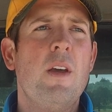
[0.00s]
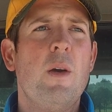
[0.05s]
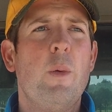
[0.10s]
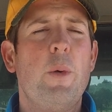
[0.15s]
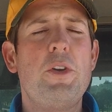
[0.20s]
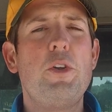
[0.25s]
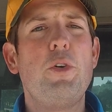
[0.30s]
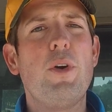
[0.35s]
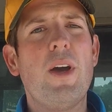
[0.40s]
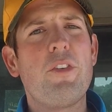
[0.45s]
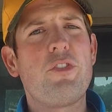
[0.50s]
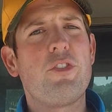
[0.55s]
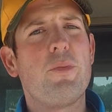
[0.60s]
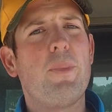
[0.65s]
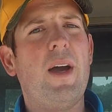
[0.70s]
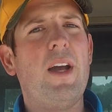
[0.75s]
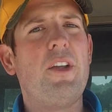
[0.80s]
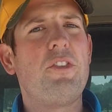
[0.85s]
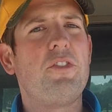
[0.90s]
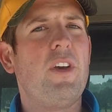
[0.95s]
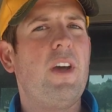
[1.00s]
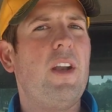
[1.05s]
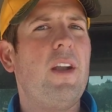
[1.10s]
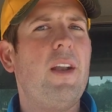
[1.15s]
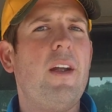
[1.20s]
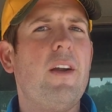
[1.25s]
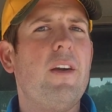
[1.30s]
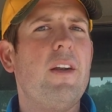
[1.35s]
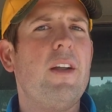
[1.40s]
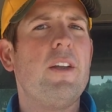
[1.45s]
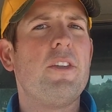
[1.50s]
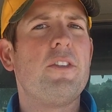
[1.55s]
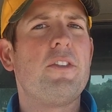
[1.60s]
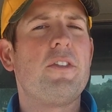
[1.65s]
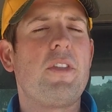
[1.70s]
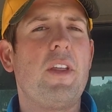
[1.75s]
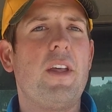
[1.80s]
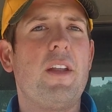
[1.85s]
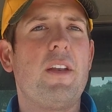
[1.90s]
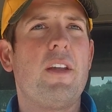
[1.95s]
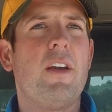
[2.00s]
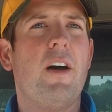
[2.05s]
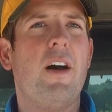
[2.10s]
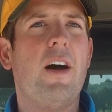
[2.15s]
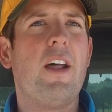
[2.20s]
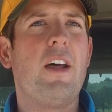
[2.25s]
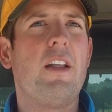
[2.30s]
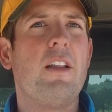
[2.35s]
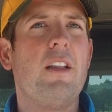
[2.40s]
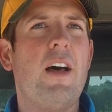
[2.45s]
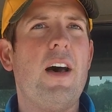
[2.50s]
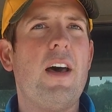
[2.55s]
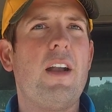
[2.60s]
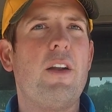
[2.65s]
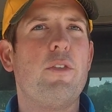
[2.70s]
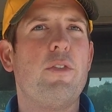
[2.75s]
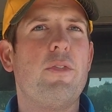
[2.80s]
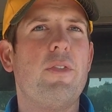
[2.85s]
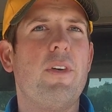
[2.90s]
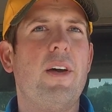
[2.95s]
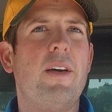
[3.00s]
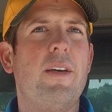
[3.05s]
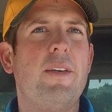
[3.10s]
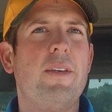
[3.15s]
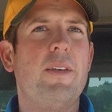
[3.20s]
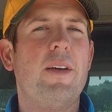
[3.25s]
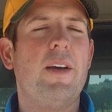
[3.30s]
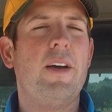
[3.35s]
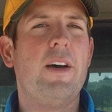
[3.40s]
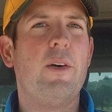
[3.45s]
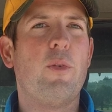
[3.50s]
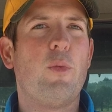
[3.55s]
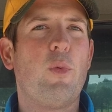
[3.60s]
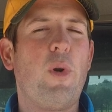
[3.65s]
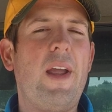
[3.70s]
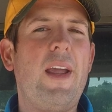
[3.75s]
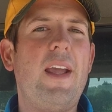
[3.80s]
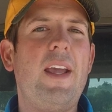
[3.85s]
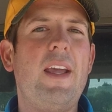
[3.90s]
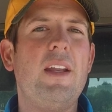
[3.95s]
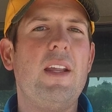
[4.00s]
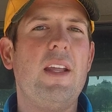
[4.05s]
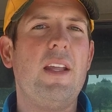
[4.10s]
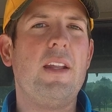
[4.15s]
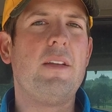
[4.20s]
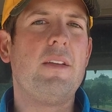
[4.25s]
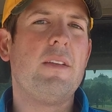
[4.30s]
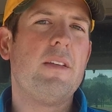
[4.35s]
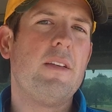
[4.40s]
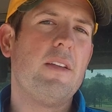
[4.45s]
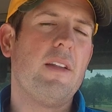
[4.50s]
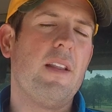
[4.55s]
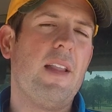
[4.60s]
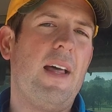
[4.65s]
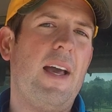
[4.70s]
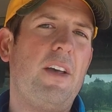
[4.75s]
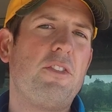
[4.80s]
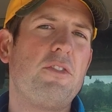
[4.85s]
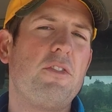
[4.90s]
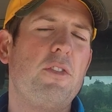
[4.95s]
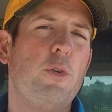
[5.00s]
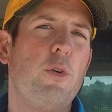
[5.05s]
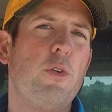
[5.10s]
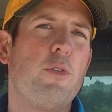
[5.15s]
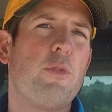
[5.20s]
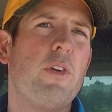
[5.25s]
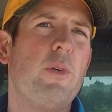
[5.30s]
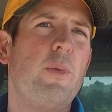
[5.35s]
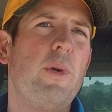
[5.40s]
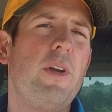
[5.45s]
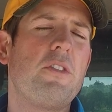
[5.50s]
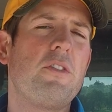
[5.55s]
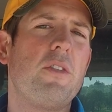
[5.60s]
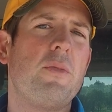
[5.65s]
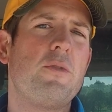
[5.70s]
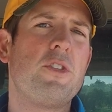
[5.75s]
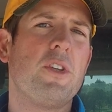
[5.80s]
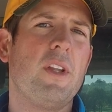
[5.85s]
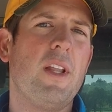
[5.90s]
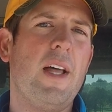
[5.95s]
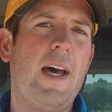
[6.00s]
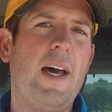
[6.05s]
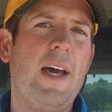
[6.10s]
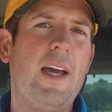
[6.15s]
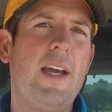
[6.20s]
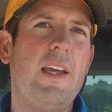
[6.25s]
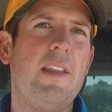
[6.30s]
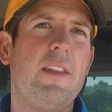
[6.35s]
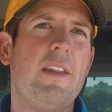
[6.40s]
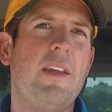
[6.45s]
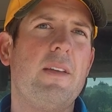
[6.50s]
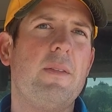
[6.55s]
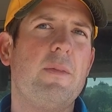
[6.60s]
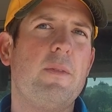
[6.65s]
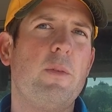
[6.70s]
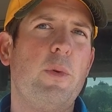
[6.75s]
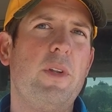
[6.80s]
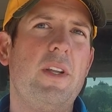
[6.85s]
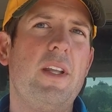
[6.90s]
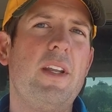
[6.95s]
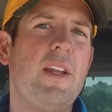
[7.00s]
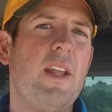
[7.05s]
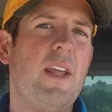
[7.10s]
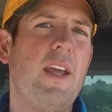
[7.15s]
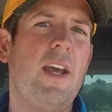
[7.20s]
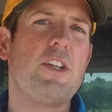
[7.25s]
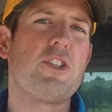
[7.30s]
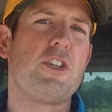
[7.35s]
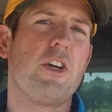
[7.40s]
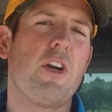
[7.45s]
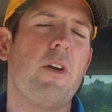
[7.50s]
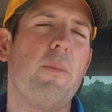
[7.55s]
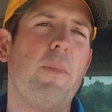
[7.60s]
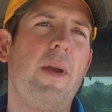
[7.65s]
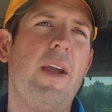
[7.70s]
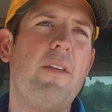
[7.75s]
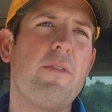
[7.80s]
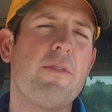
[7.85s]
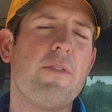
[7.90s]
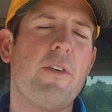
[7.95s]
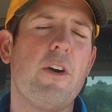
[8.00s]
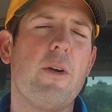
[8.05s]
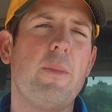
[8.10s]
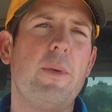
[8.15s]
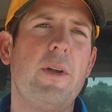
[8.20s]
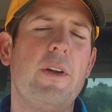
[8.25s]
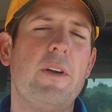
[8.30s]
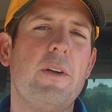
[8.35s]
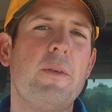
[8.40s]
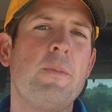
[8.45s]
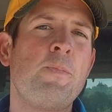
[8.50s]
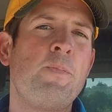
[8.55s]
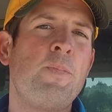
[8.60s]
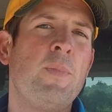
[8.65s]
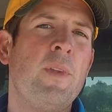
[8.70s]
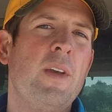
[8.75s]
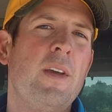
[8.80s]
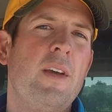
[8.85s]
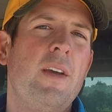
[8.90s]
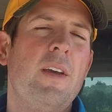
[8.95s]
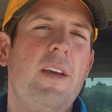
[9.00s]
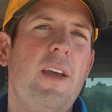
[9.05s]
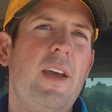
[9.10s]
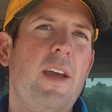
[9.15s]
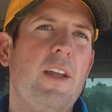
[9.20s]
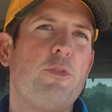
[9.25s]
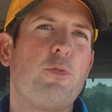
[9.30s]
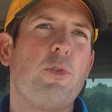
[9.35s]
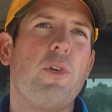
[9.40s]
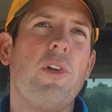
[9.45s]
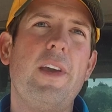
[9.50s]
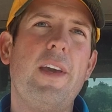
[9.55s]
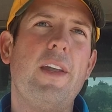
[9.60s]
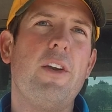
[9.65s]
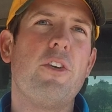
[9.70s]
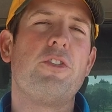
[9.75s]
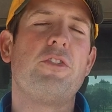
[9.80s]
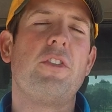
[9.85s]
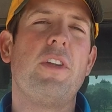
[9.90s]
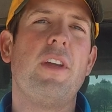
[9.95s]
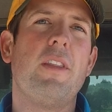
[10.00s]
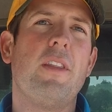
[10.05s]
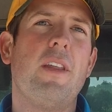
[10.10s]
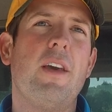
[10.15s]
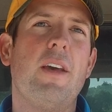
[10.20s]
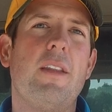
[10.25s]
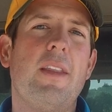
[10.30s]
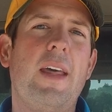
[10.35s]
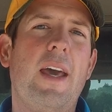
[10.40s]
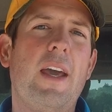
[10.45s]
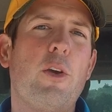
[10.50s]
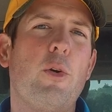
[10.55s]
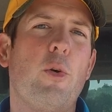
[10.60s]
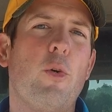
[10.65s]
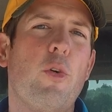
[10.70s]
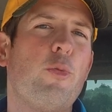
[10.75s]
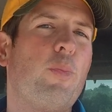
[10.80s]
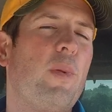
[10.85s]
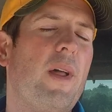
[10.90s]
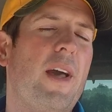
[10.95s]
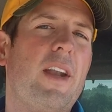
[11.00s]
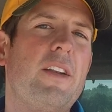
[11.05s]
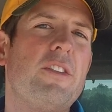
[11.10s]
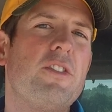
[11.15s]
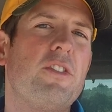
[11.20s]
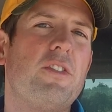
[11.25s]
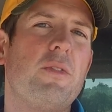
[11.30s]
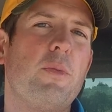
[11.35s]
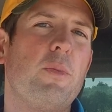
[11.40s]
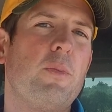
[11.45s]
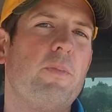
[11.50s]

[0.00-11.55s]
We do have some isolated areas that caught a lot of rain in the last 2 or 3 weeks of July that we didn't catch on our main farm here, and it's really interesting that that corn planted just